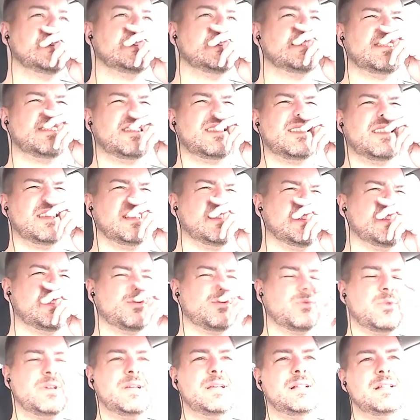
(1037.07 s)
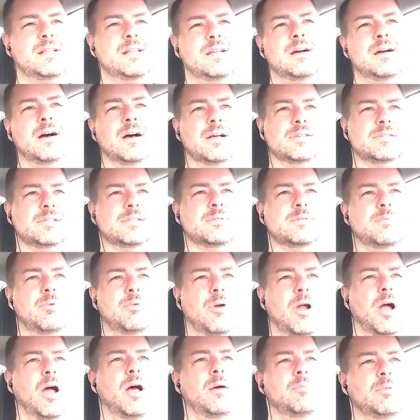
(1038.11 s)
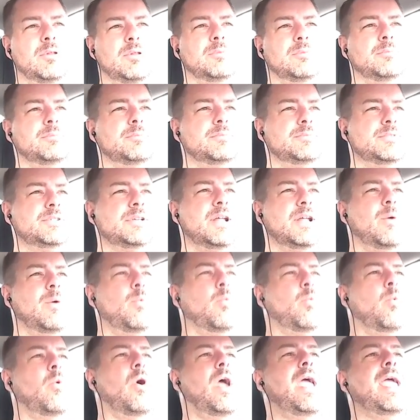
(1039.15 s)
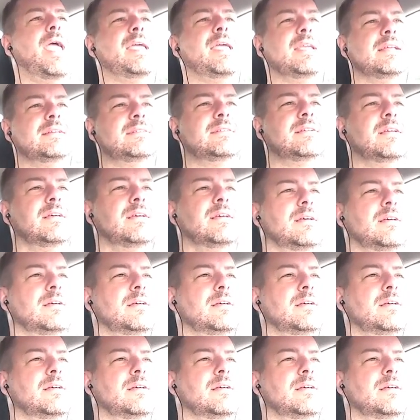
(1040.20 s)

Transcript: is the thing that's really causing the problem. It's not weight.